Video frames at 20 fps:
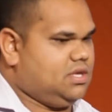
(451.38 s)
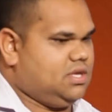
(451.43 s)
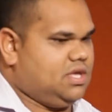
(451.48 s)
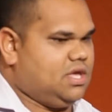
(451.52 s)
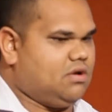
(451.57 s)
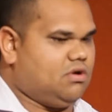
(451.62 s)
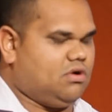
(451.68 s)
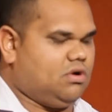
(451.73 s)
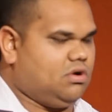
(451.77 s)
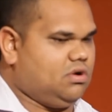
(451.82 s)

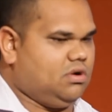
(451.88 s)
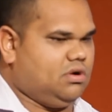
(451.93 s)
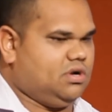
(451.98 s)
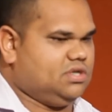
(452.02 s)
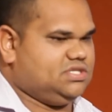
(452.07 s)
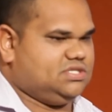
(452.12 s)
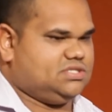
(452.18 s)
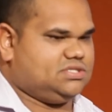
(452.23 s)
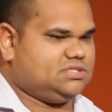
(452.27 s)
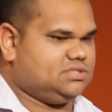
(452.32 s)
yeah,
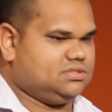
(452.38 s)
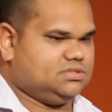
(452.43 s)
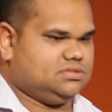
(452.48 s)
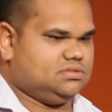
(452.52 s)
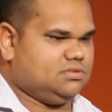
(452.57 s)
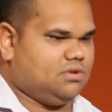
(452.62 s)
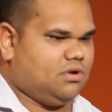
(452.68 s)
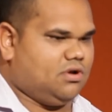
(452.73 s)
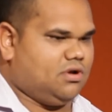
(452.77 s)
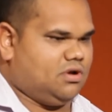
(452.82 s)
I, I just
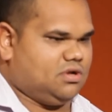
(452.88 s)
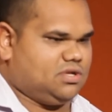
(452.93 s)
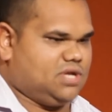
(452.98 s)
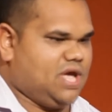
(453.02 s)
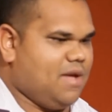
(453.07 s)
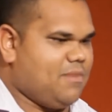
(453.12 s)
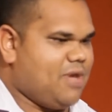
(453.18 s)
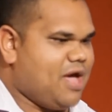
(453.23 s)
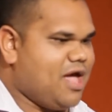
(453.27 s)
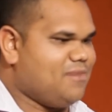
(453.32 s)
I'd,
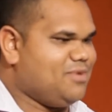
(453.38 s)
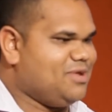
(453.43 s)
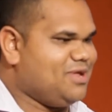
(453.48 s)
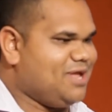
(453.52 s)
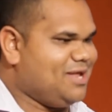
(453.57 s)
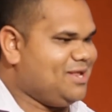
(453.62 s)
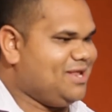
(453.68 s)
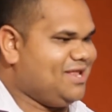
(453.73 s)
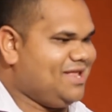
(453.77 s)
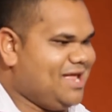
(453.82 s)
come home
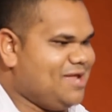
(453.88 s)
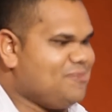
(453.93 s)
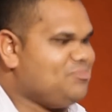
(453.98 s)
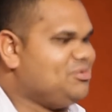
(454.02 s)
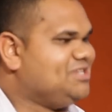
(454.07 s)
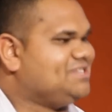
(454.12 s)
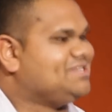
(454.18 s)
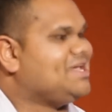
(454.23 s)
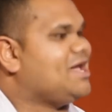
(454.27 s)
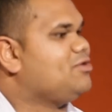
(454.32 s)
and, and,
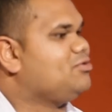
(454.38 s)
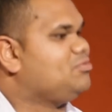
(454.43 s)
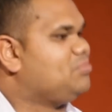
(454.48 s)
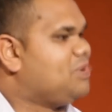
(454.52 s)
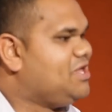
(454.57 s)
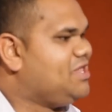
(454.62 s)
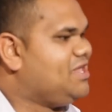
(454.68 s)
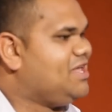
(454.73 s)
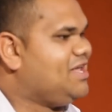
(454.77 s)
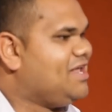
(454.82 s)
and, my son
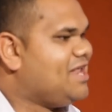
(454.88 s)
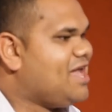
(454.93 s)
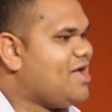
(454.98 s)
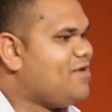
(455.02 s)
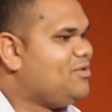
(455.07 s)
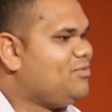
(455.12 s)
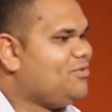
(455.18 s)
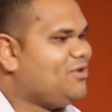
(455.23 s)
would be there, you know.